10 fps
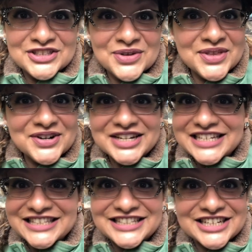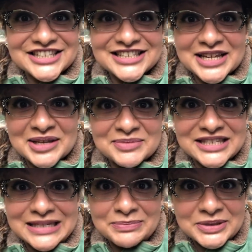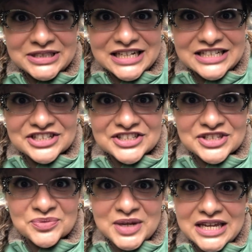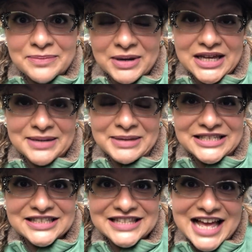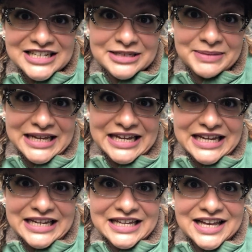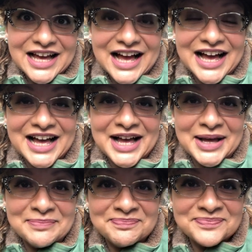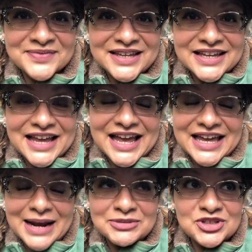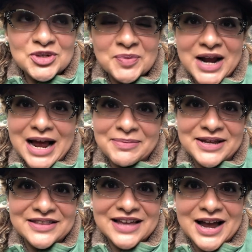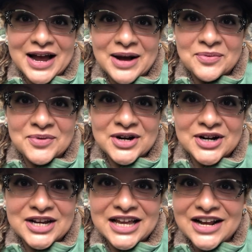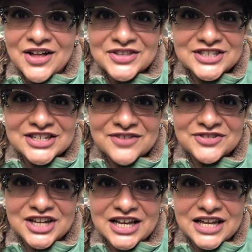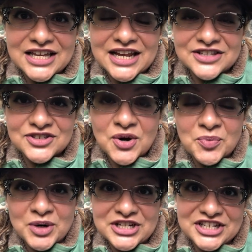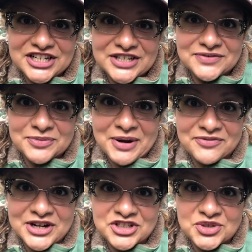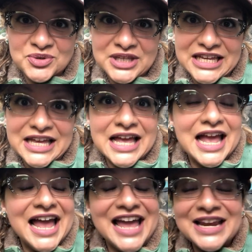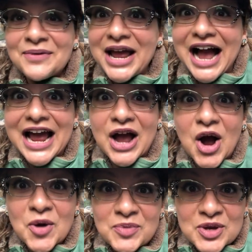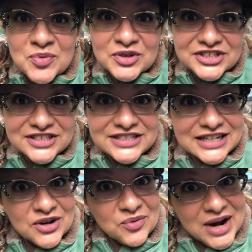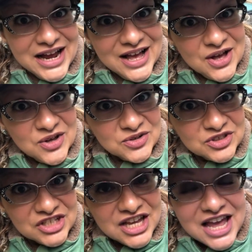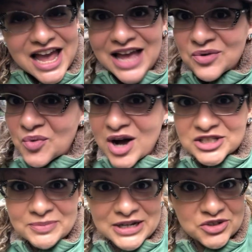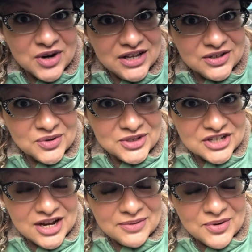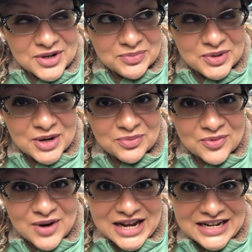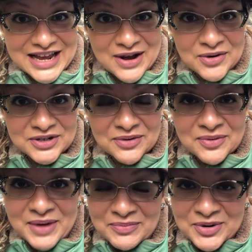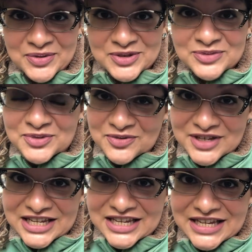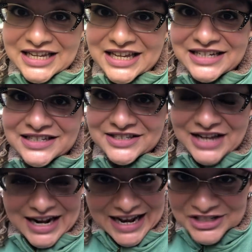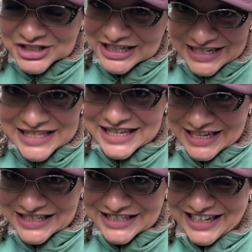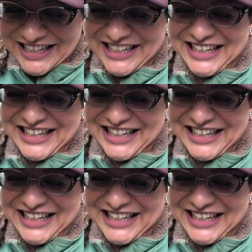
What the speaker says: So there it is, just some simple changes this week, but it means a lot to me. And I'm super happy that we're getting all this stuff done, and so appreciative to my friend Julie. Anyway, I hope you will stick around and watch my trailer, which I am going to put up right now. Now remember, this movie does not actually exist.